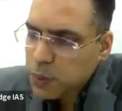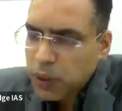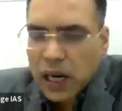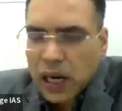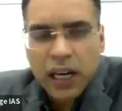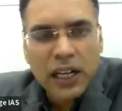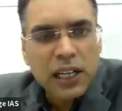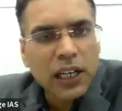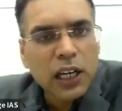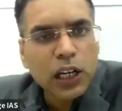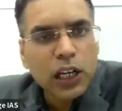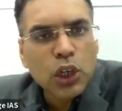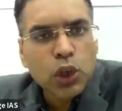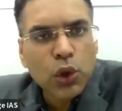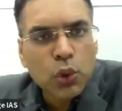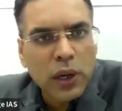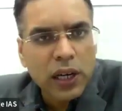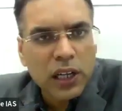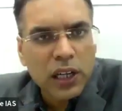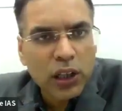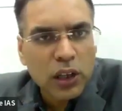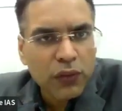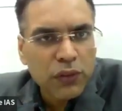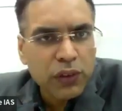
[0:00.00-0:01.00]
as per Article
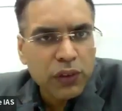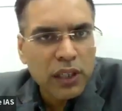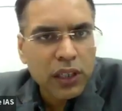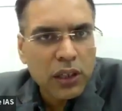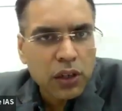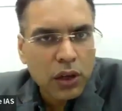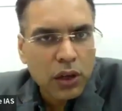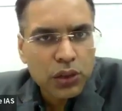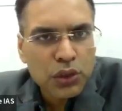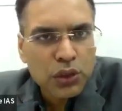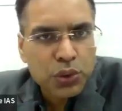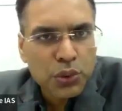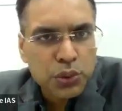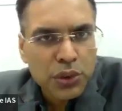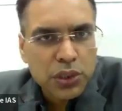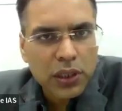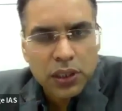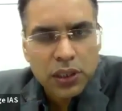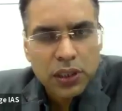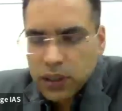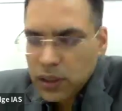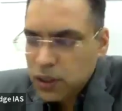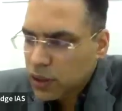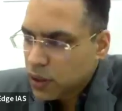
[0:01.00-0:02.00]
280 of Indian
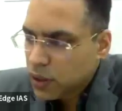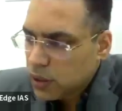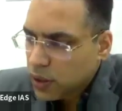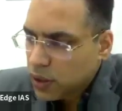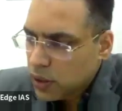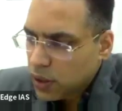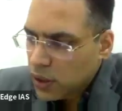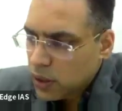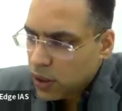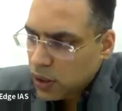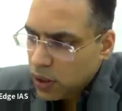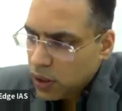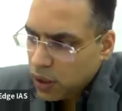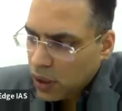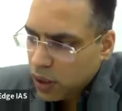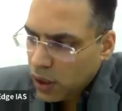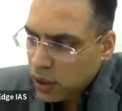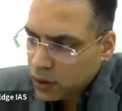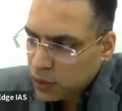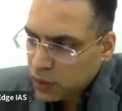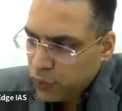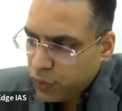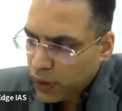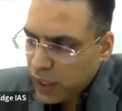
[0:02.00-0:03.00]
Constitution,
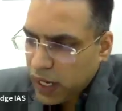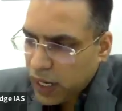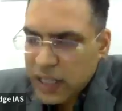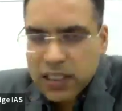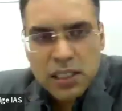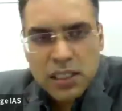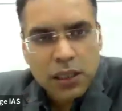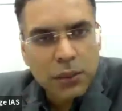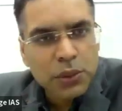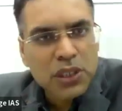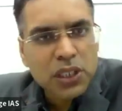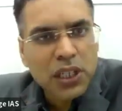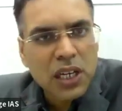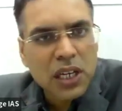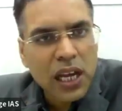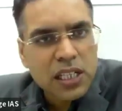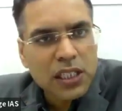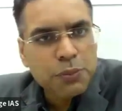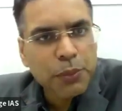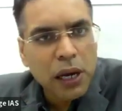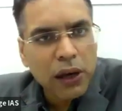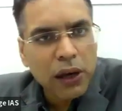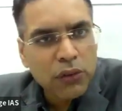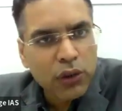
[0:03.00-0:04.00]
the Finance Commission
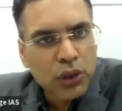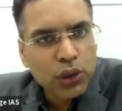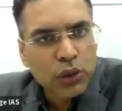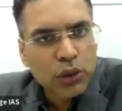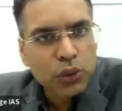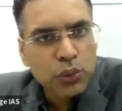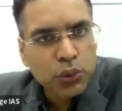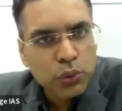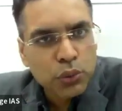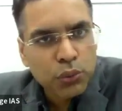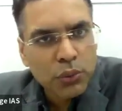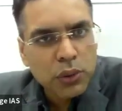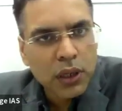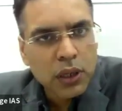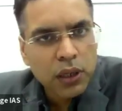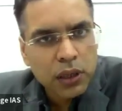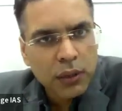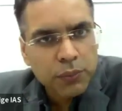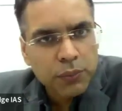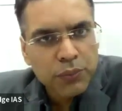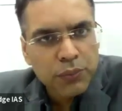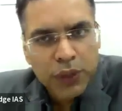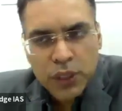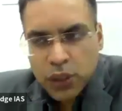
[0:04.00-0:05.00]
has power
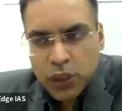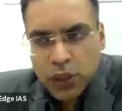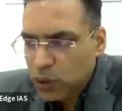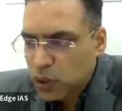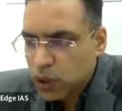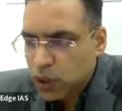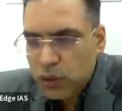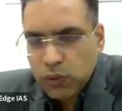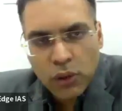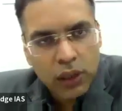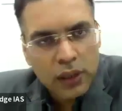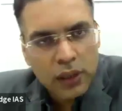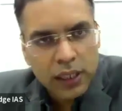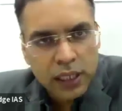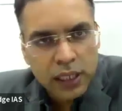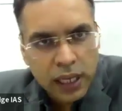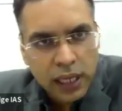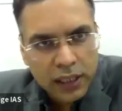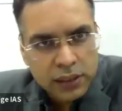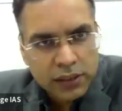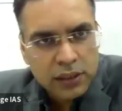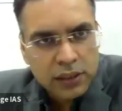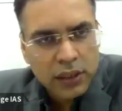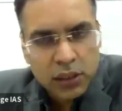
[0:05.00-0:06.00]
to devolve the
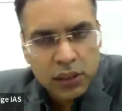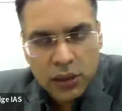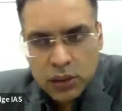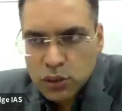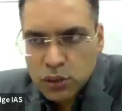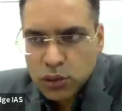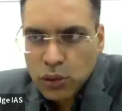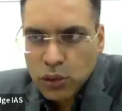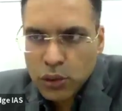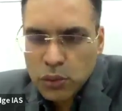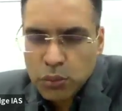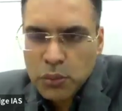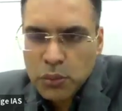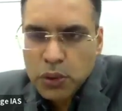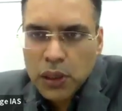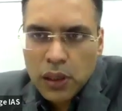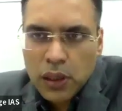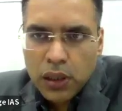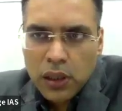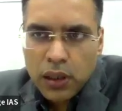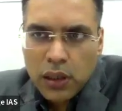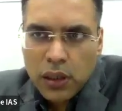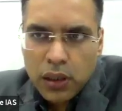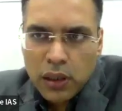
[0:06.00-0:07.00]
tax. So
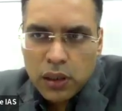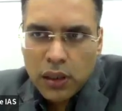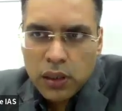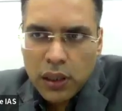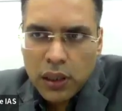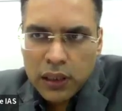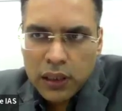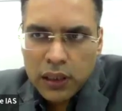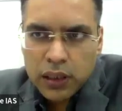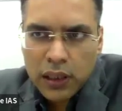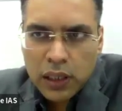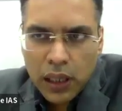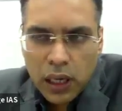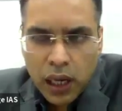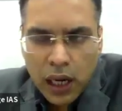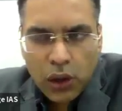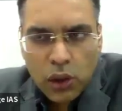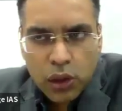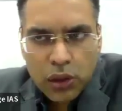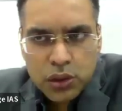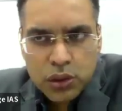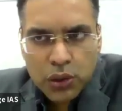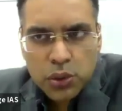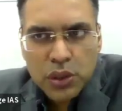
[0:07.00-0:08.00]
in
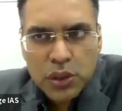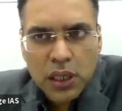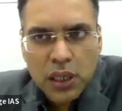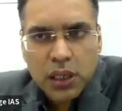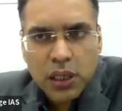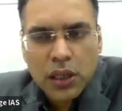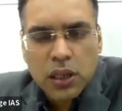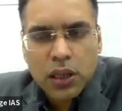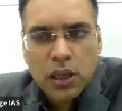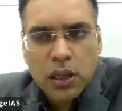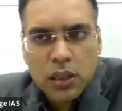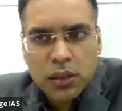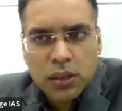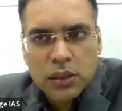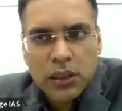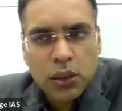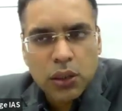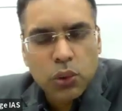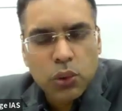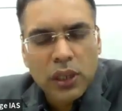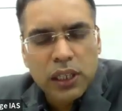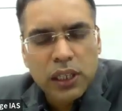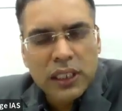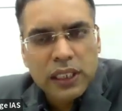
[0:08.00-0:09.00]
our Constitution,
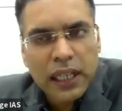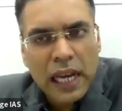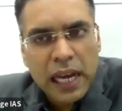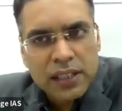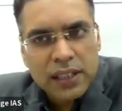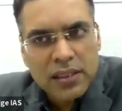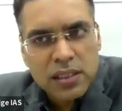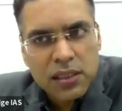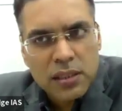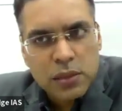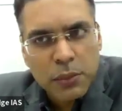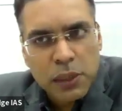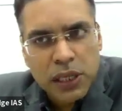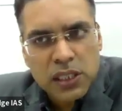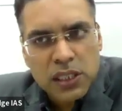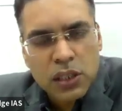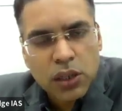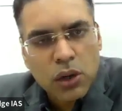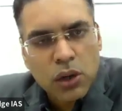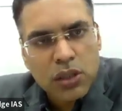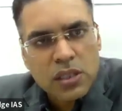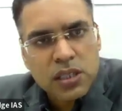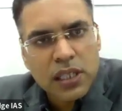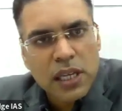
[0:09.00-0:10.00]
only tax is
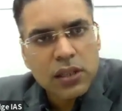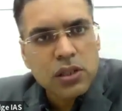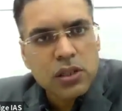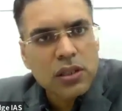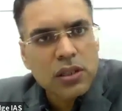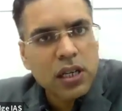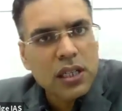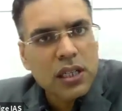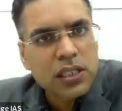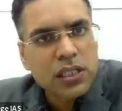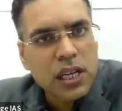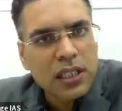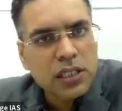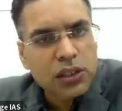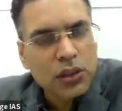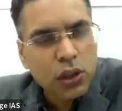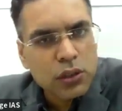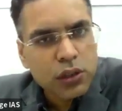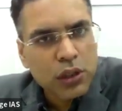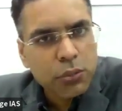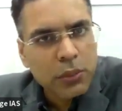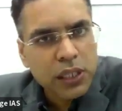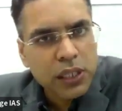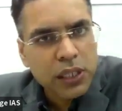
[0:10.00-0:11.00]
mentioned, or cess or surcharge is
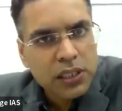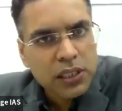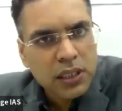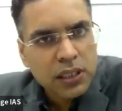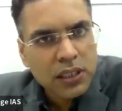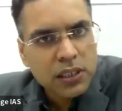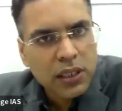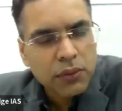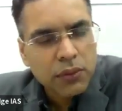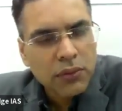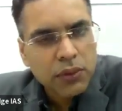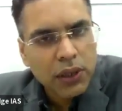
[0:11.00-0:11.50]
also mentioned